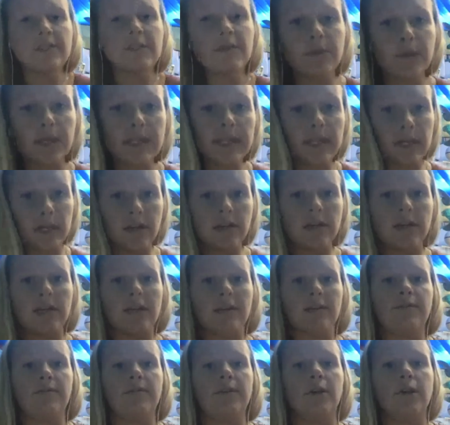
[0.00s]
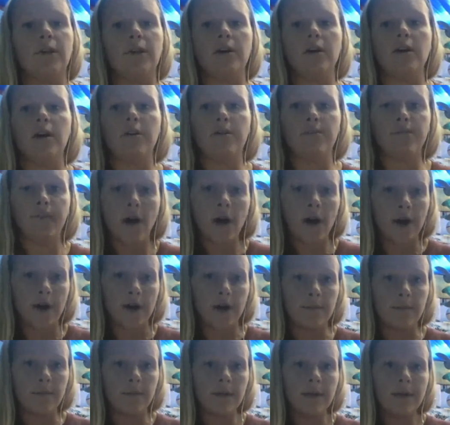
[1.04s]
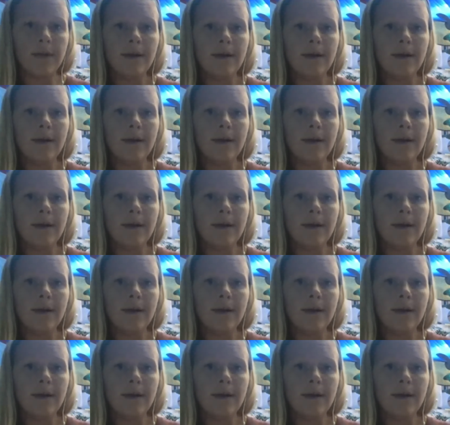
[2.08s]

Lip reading: this is a really good thing for a farm,